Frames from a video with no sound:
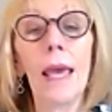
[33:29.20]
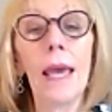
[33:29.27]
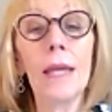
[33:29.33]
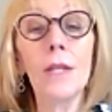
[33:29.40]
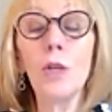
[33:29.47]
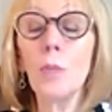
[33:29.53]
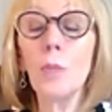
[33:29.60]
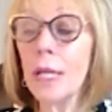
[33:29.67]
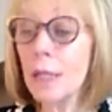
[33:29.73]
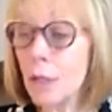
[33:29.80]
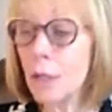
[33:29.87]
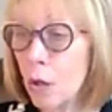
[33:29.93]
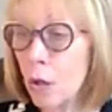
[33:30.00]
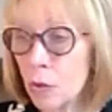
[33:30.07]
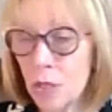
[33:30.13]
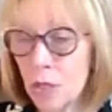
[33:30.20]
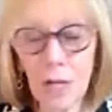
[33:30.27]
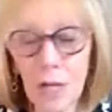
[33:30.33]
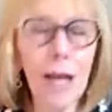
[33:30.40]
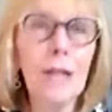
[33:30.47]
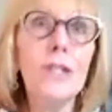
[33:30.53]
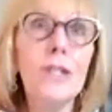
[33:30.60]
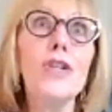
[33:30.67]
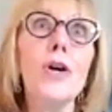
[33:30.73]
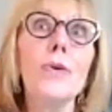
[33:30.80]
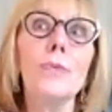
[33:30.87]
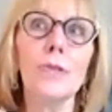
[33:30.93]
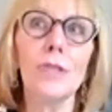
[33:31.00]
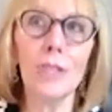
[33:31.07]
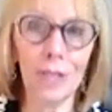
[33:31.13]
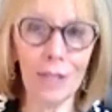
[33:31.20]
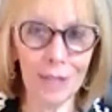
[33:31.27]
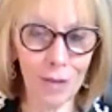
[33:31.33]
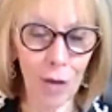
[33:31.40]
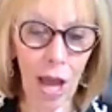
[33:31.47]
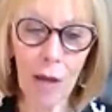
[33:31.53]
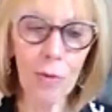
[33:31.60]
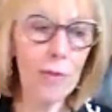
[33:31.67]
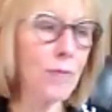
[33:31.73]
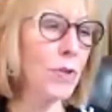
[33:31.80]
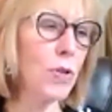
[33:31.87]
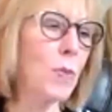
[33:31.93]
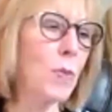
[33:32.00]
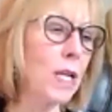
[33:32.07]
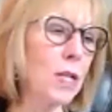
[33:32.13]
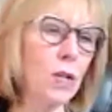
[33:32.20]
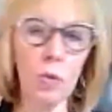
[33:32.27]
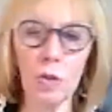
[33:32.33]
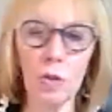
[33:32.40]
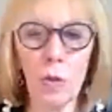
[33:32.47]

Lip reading: And you make notes, however you make notes,